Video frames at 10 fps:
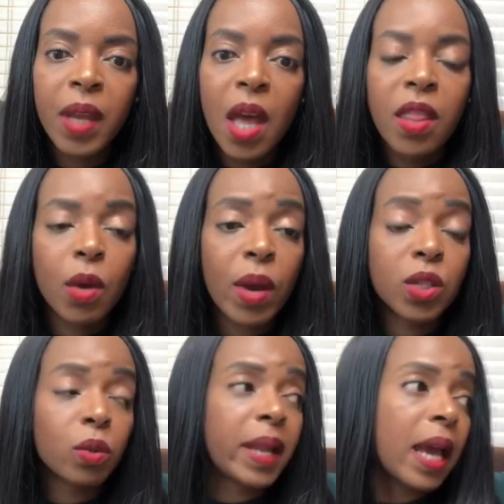The rest
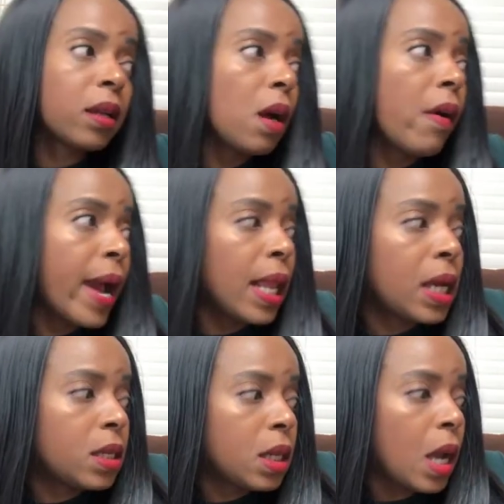will be like, all right,
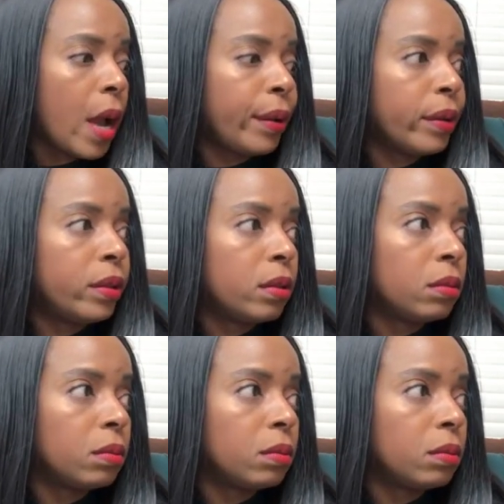let's see how you do.